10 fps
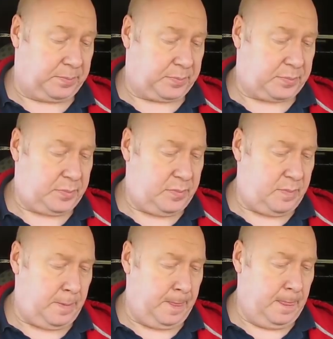
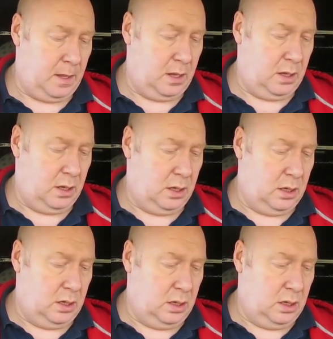
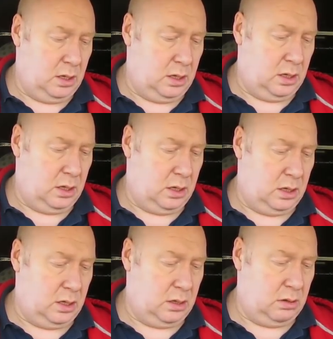No one is speaking in this clip.